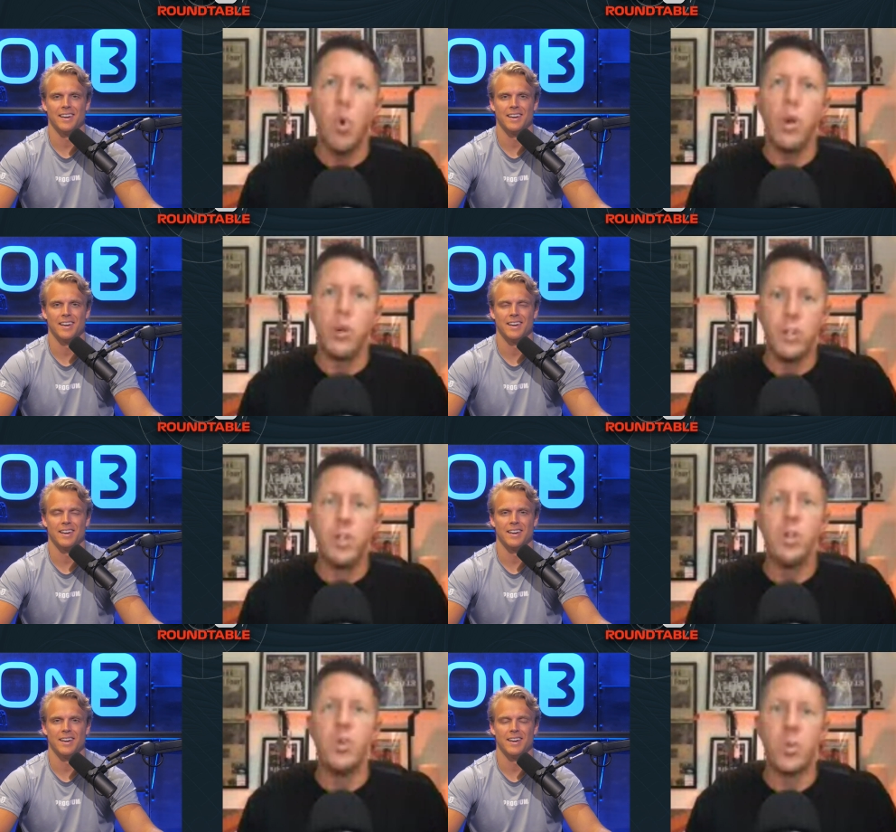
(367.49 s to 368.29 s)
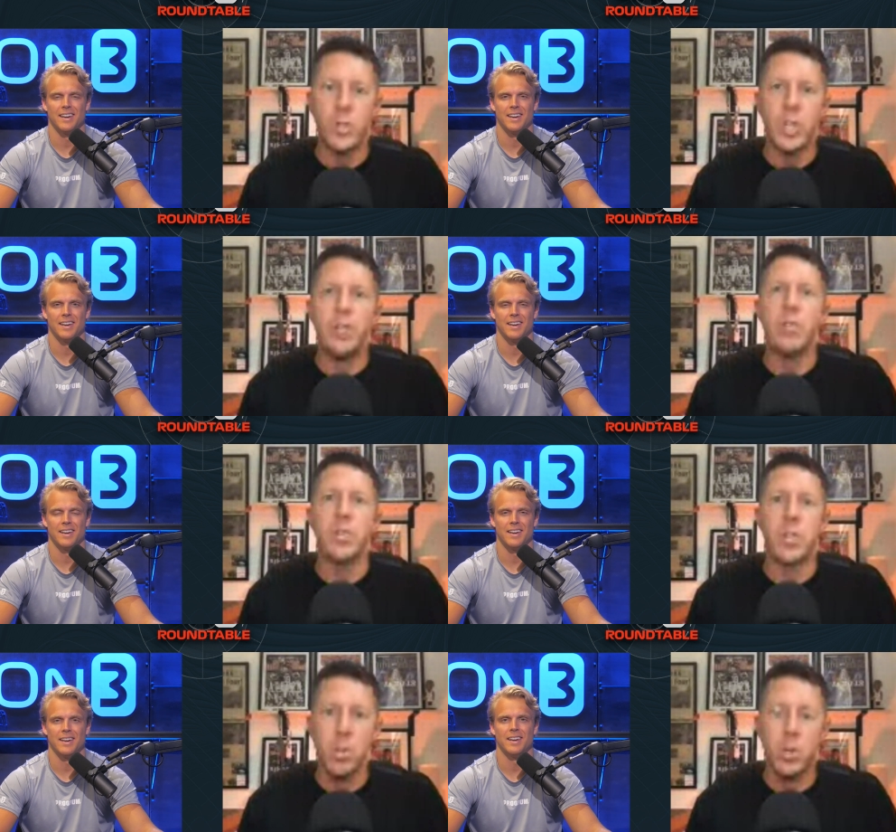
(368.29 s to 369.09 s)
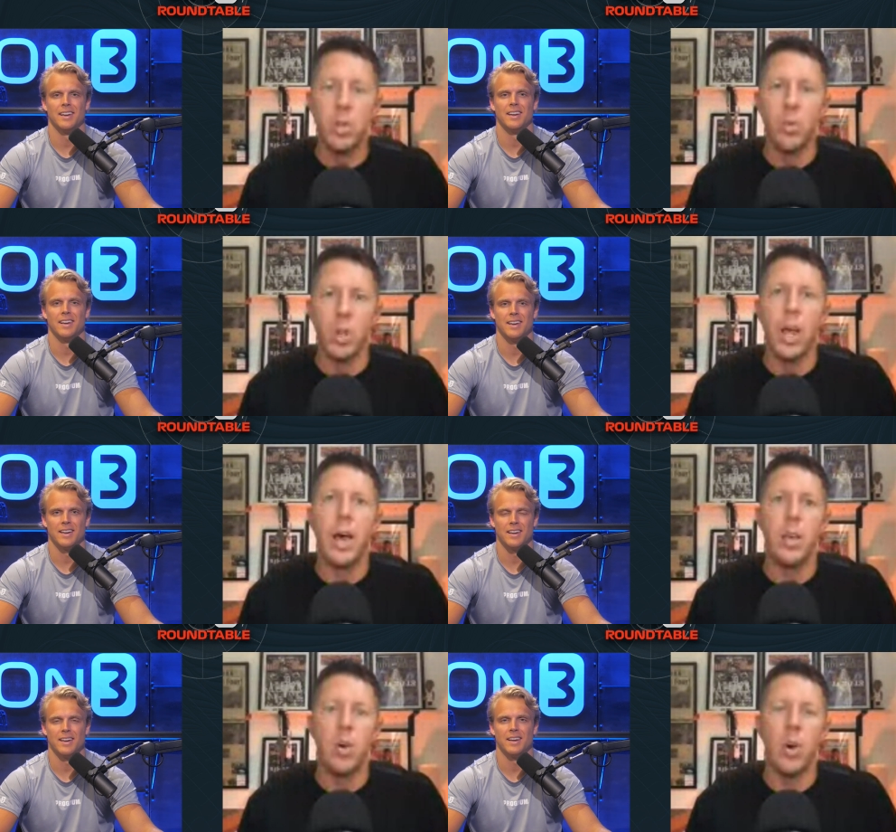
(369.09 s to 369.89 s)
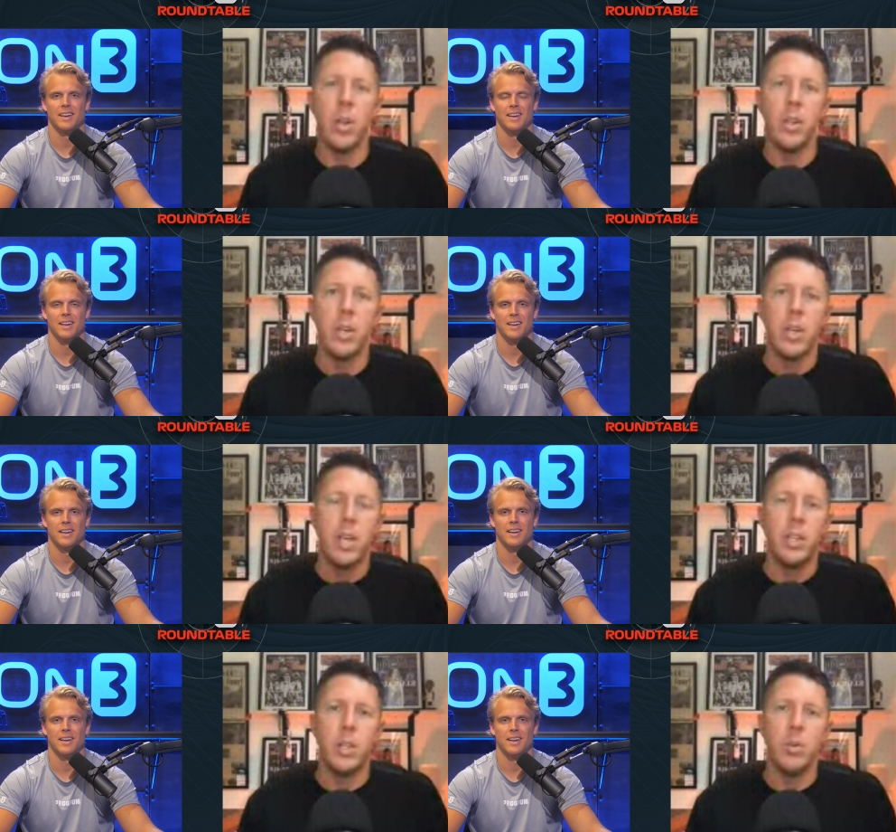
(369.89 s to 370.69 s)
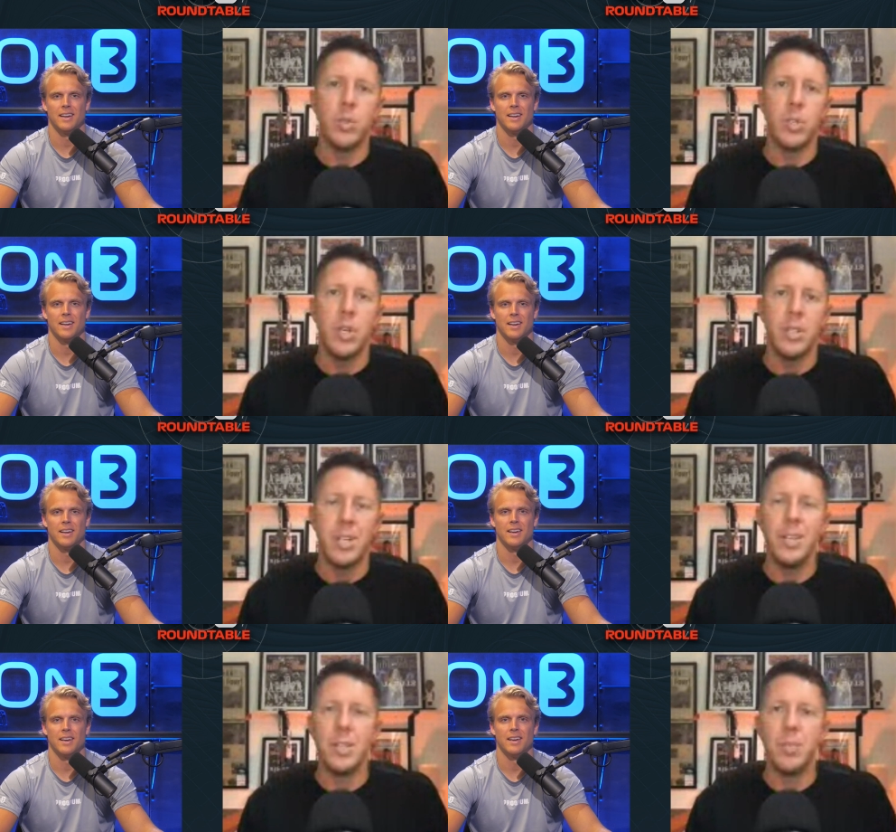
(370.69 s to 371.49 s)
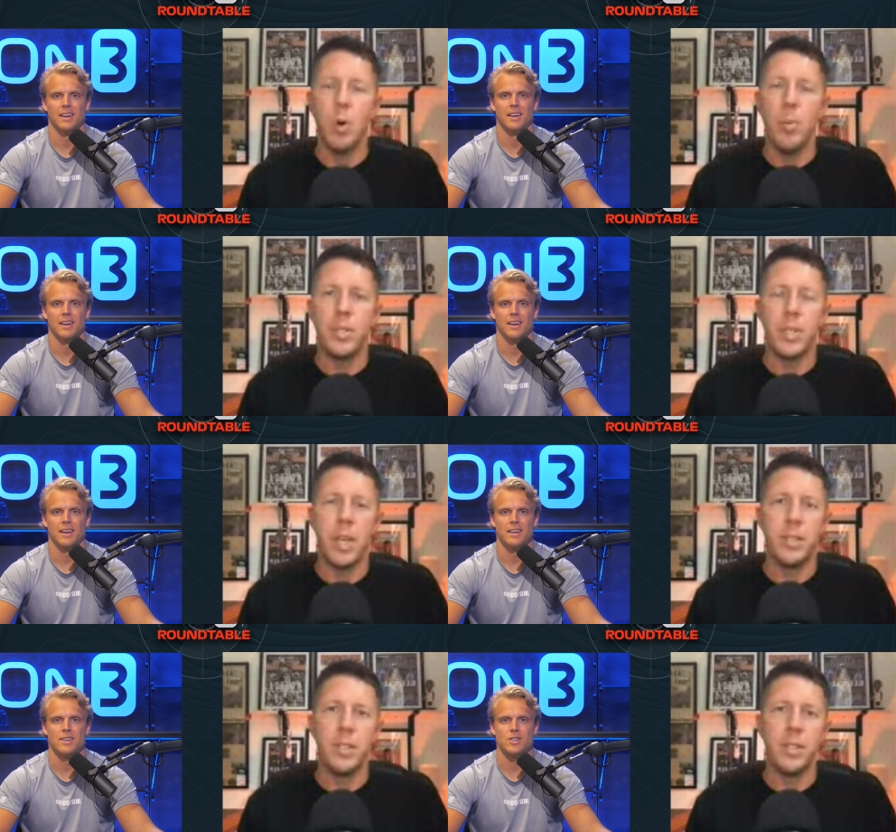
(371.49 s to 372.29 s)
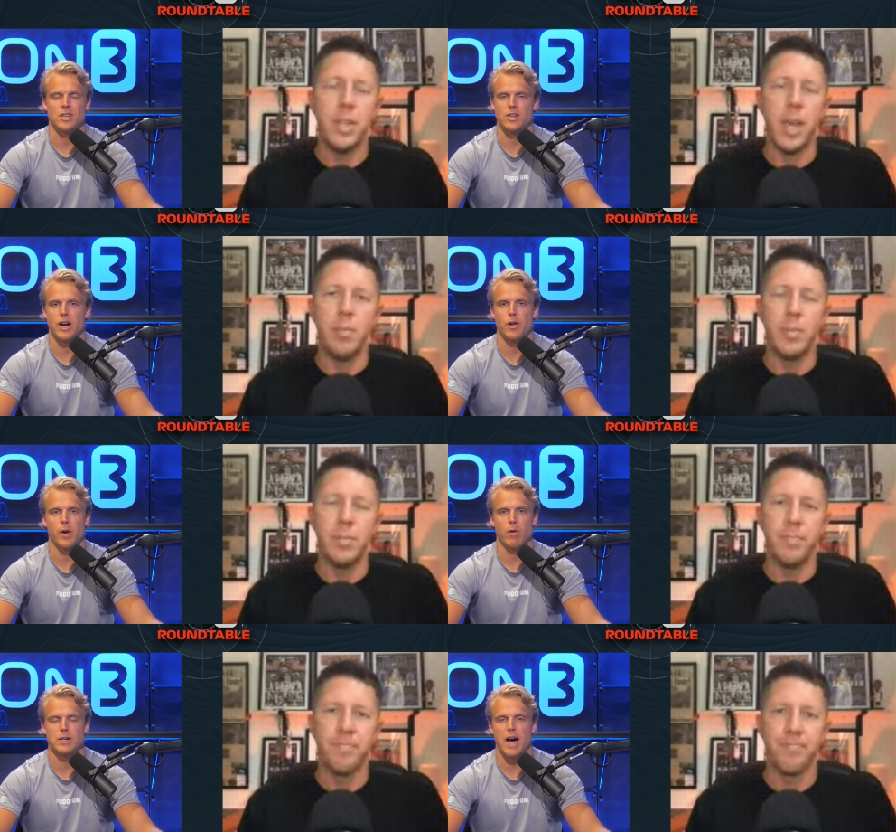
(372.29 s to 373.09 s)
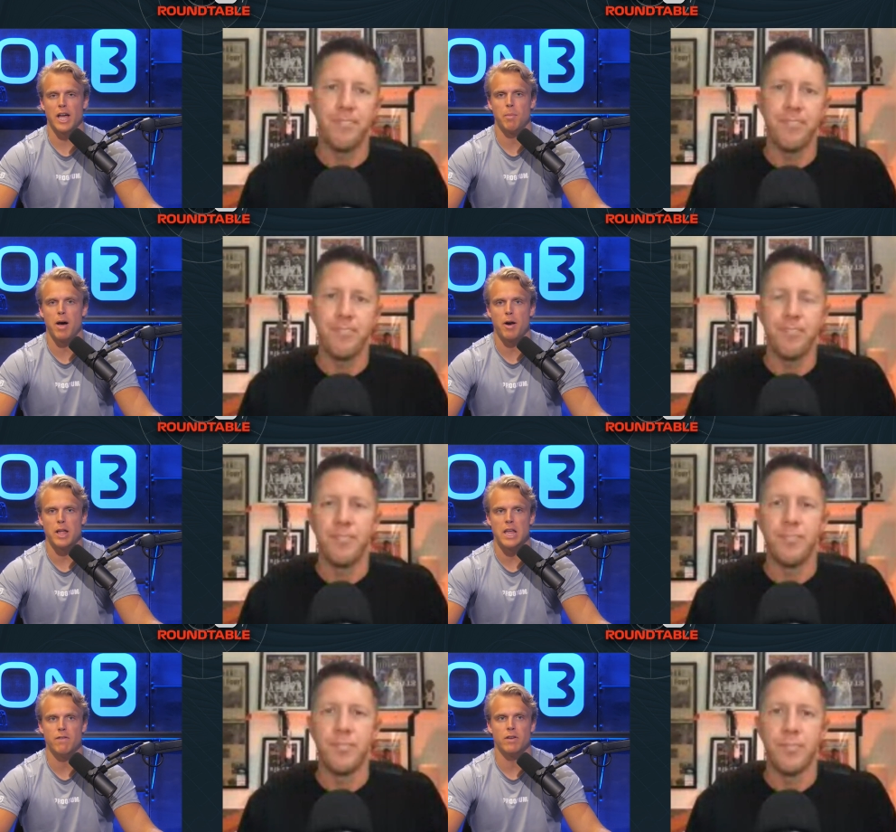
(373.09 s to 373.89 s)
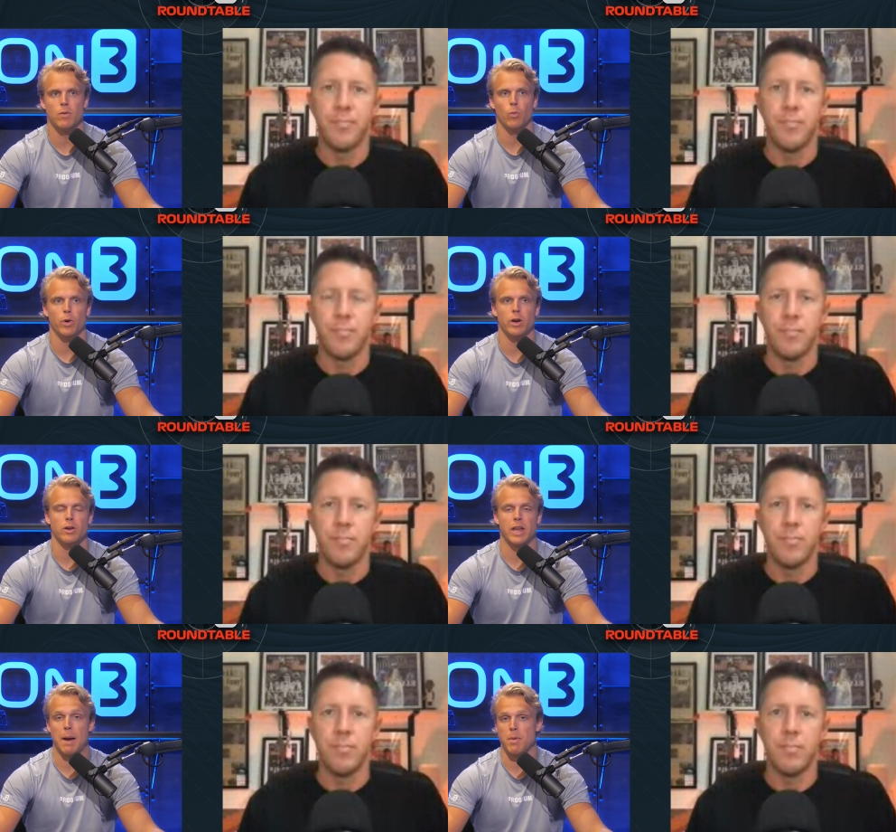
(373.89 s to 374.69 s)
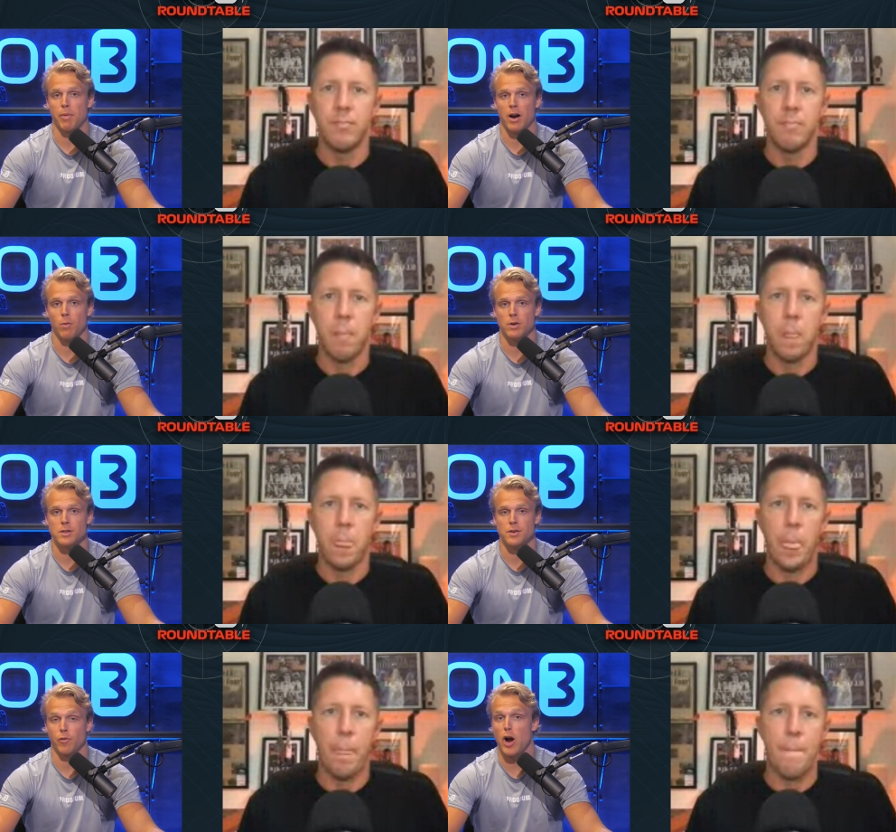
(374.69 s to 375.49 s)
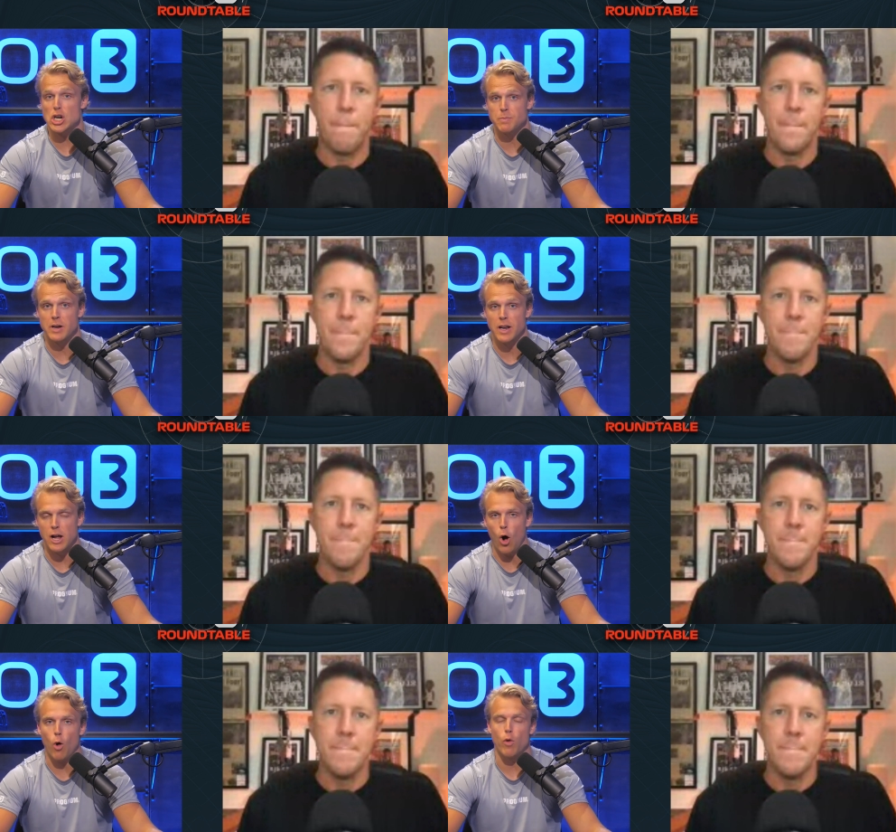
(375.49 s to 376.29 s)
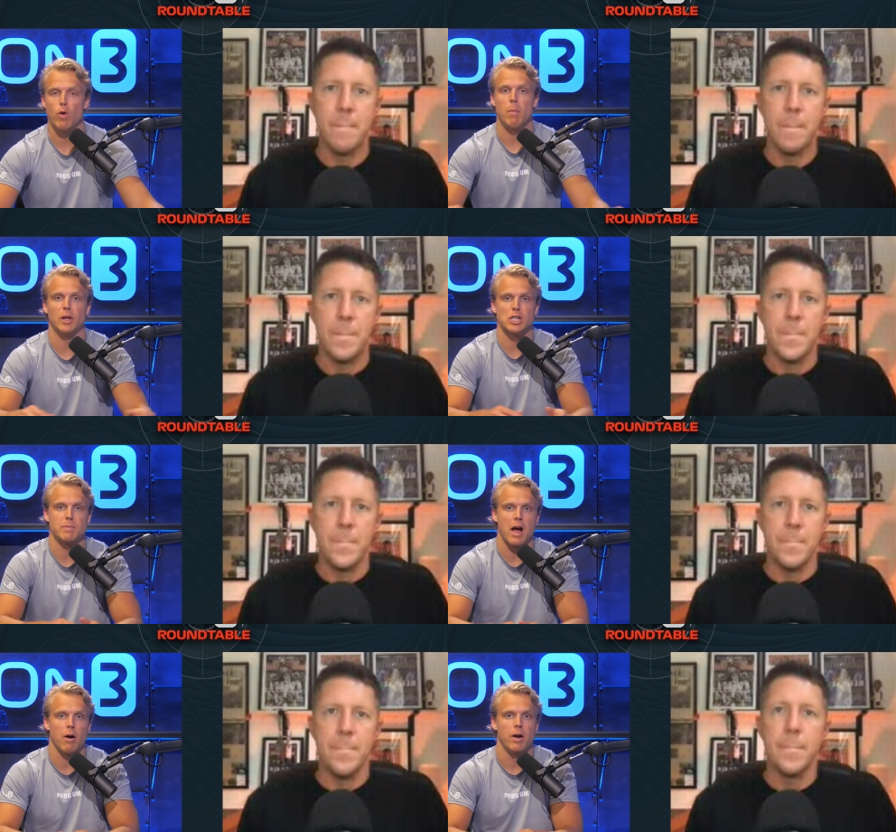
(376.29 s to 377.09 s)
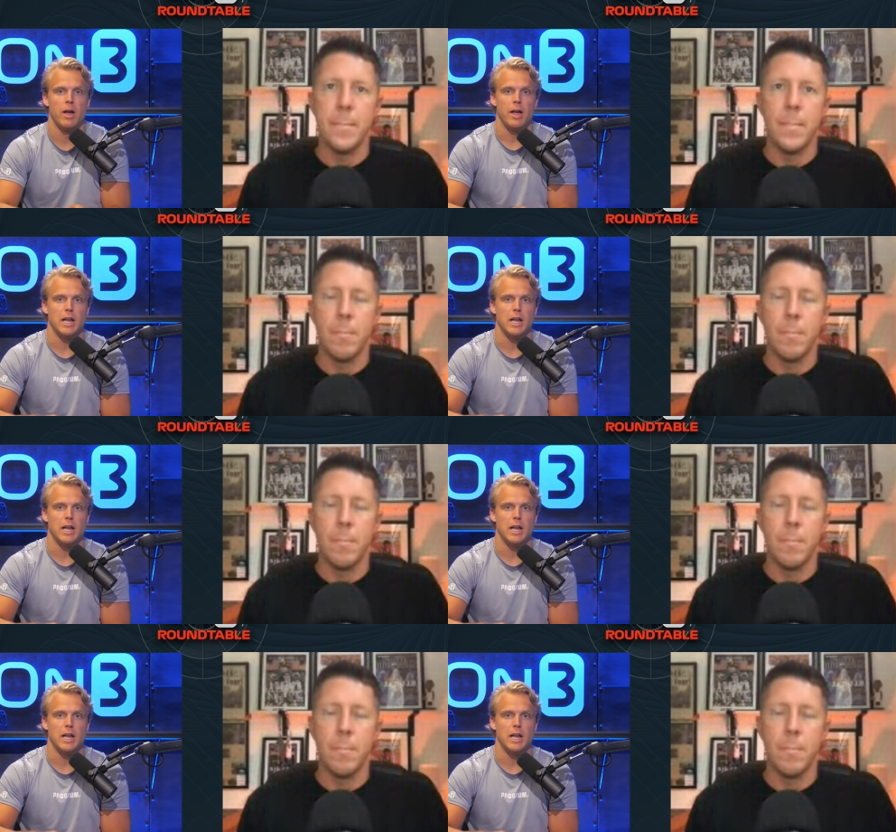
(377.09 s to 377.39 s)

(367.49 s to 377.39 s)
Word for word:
Speaker 1: one or two receivers that you can rely on in those tense moments in SEC
Speaker 2: Justin games. And I were talking about it even when Camden Brown was a freshman, like all the rumblings about